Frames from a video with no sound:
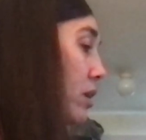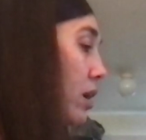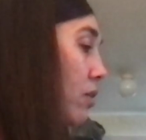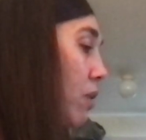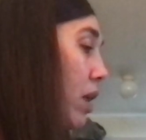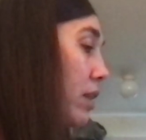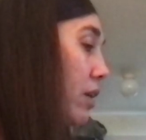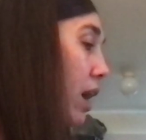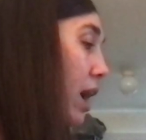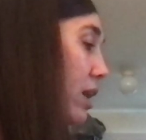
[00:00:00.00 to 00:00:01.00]
and while they
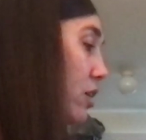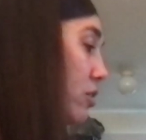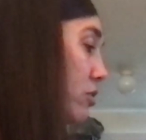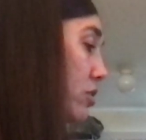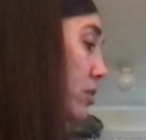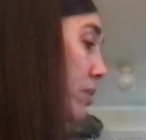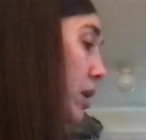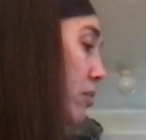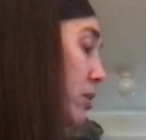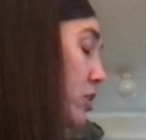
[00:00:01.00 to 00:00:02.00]
were at it, who should
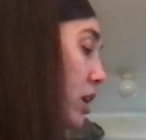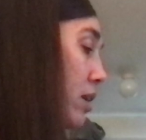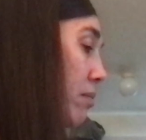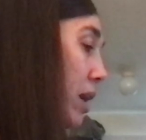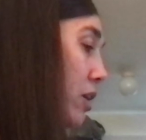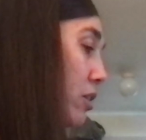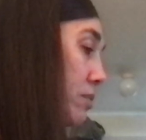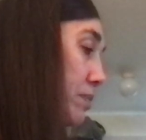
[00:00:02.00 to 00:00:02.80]
appear but John and Michael?